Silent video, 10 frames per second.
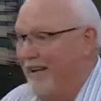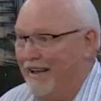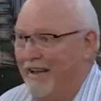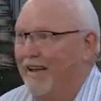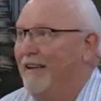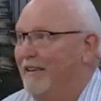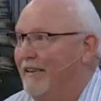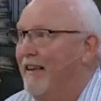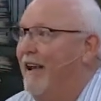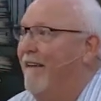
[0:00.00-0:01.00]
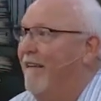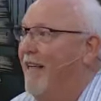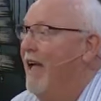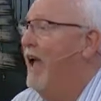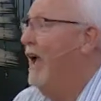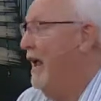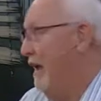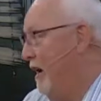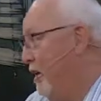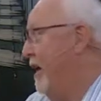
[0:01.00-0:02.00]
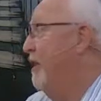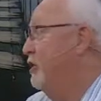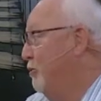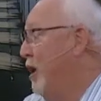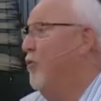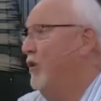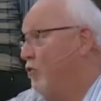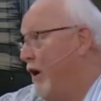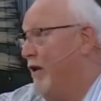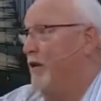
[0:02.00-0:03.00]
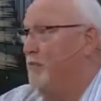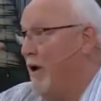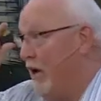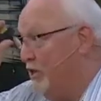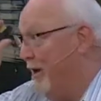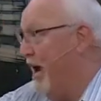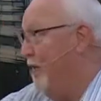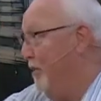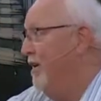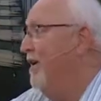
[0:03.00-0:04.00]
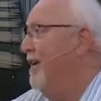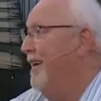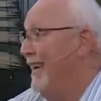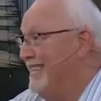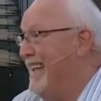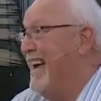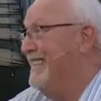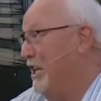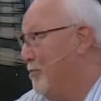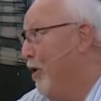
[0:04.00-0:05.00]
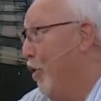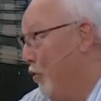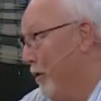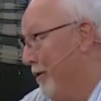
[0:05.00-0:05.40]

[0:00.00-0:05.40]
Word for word: And yeah, and, and here's the problem with what is behind me is God sees both.